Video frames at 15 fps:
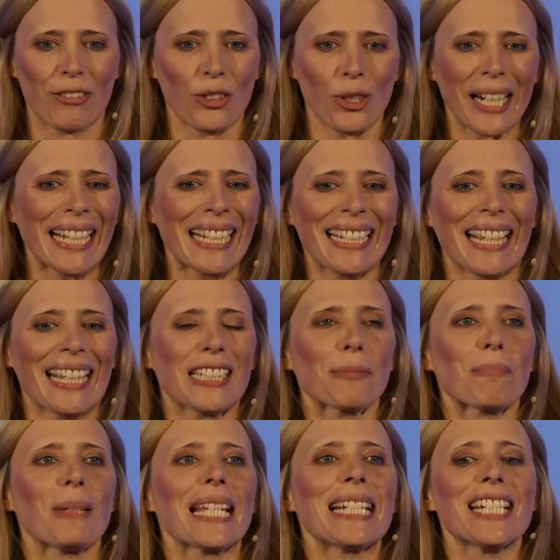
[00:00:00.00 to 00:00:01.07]
Nor can AI
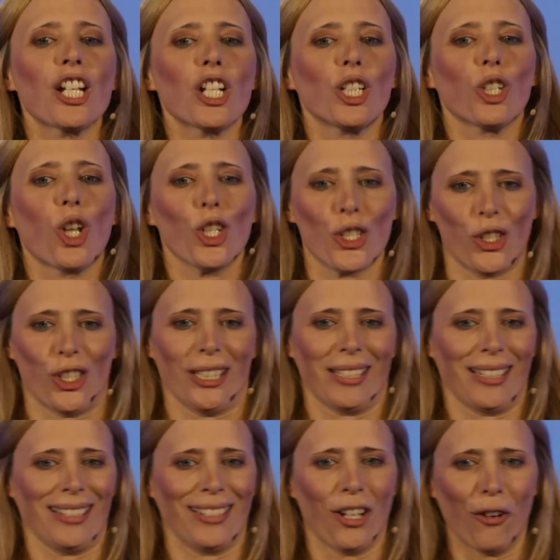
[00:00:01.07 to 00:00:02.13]
explain the
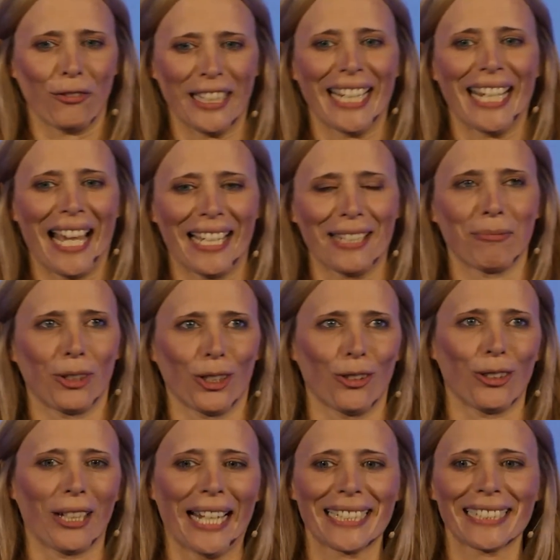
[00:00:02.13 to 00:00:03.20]
logic of the AI
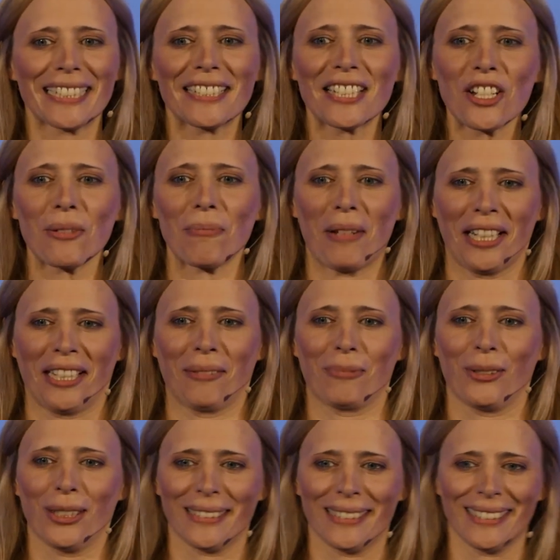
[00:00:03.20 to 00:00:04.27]
model and the
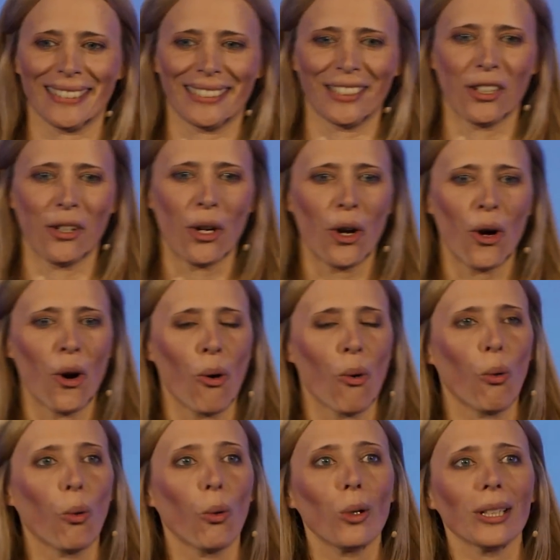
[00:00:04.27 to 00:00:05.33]
decision-making process,
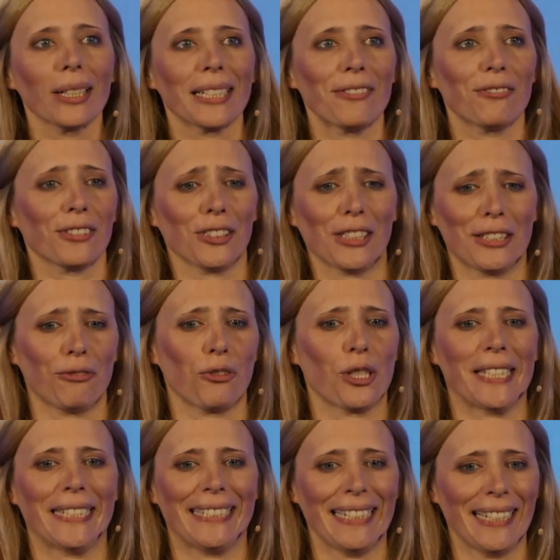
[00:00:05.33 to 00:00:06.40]
or evaluate
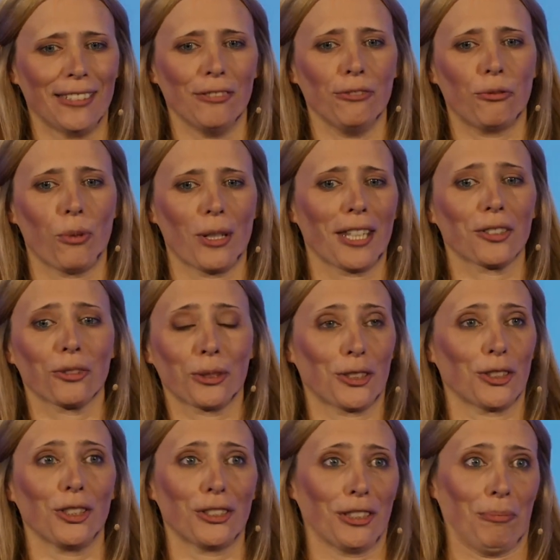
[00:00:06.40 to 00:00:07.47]
for itself whether the
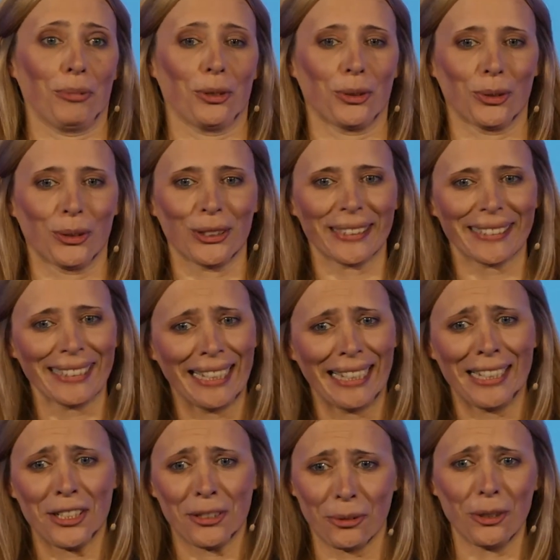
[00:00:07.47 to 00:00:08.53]
results it produced
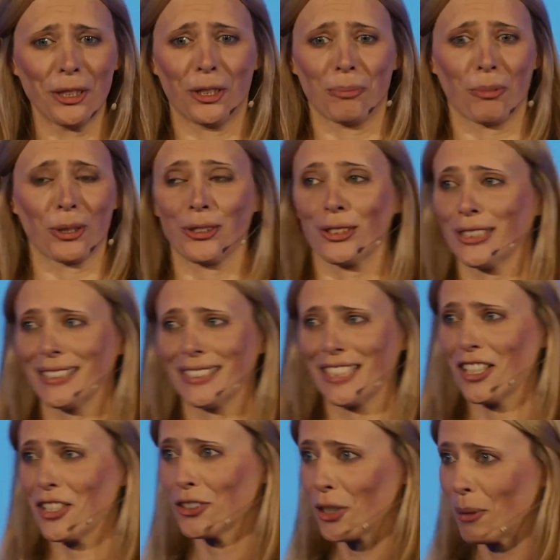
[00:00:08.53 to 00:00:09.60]
truly support the
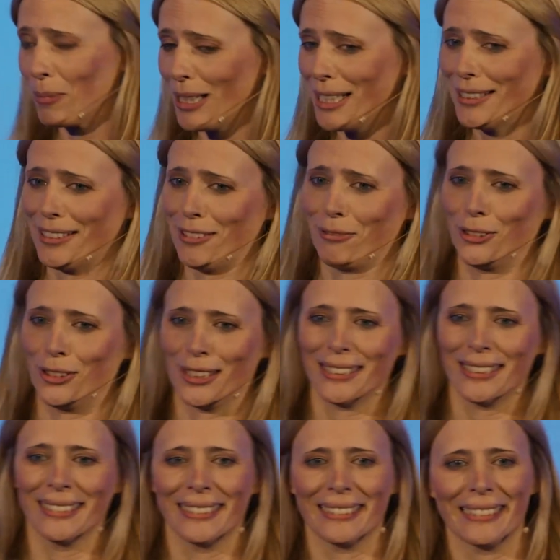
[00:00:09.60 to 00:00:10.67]
organization's compliance
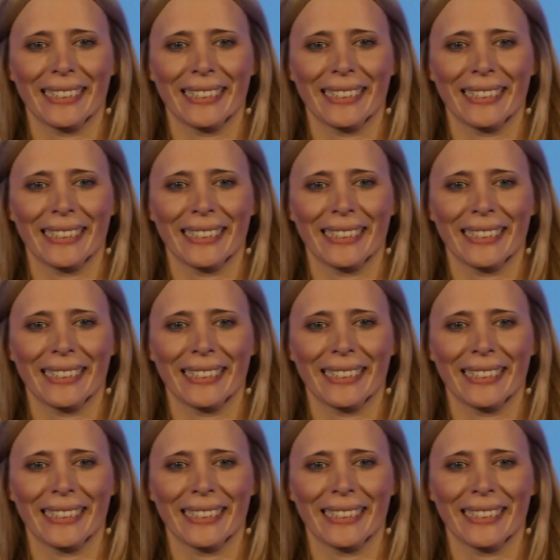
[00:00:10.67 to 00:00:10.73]
efforts.